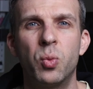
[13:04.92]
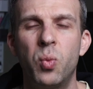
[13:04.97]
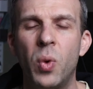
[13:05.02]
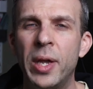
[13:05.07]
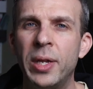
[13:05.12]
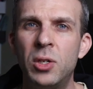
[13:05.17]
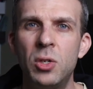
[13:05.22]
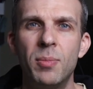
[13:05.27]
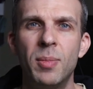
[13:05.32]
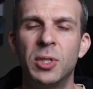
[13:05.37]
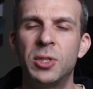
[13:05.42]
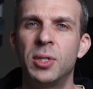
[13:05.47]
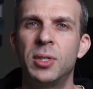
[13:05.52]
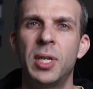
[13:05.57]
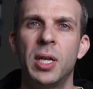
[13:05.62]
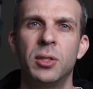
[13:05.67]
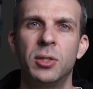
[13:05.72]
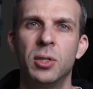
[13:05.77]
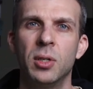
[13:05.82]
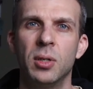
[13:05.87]
way too much
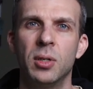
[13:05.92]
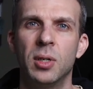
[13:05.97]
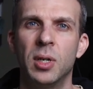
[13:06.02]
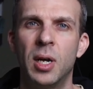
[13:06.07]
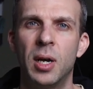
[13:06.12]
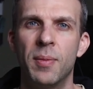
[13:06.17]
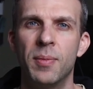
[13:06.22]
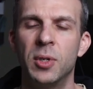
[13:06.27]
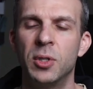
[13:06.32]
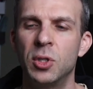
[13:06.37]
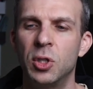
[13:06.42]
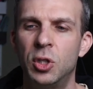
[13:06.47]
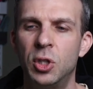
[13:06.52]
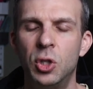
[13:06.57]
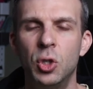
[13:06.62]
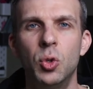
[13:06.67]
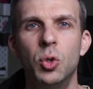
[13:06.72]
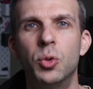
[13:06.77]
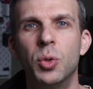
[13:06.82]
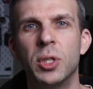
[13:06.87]
attention. There's a
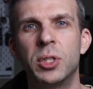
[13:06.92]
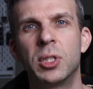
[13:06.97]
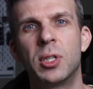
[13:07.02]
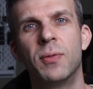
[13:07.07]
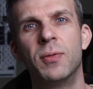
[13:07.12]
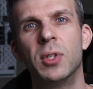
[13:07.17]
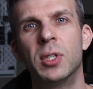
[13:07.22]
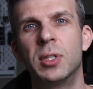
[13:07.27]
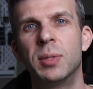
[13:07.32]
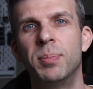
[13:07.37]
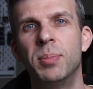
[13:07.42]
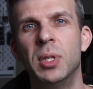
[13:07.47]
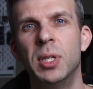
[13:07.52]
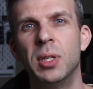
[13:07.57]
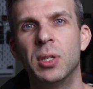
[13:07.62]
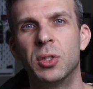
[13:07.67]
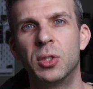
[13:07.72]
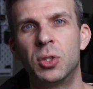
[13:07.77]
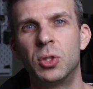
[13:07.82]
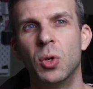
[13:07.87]
huge risk of this
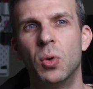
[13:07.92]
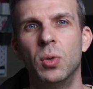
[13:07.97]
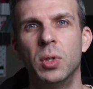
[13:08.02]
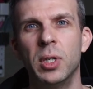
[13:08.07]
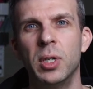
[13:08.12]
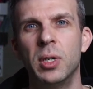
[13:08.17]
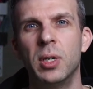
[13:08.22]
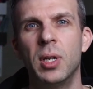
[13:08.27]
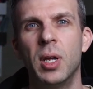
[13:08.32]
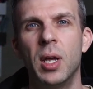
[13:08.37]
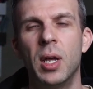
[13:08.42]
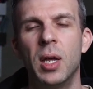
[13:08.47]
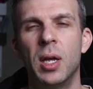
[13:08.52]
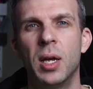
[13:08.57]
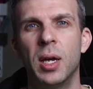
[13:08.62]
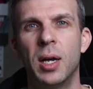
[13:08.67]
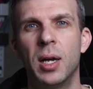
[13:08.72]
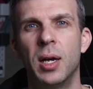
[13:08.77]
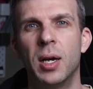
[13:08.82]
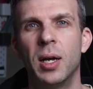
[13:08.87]
being stolen
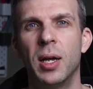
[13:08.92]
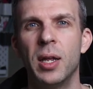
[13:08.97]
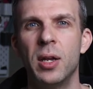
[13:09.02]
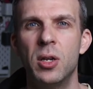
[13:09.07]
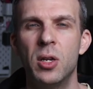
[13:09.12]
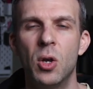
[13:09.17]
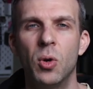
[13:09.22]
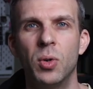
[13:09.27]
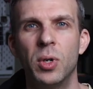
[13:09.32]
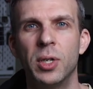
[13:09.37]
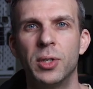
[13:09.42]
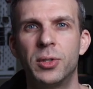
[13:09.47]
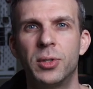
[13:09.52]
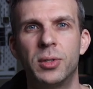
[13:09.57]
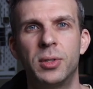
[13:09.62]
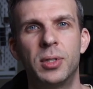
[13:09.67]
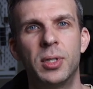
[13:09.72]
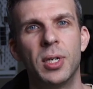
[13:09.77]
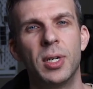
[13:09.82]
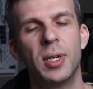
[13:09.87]
and
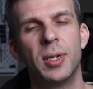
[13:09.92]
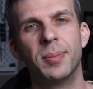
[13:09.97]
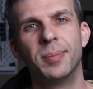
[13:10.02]
noticed.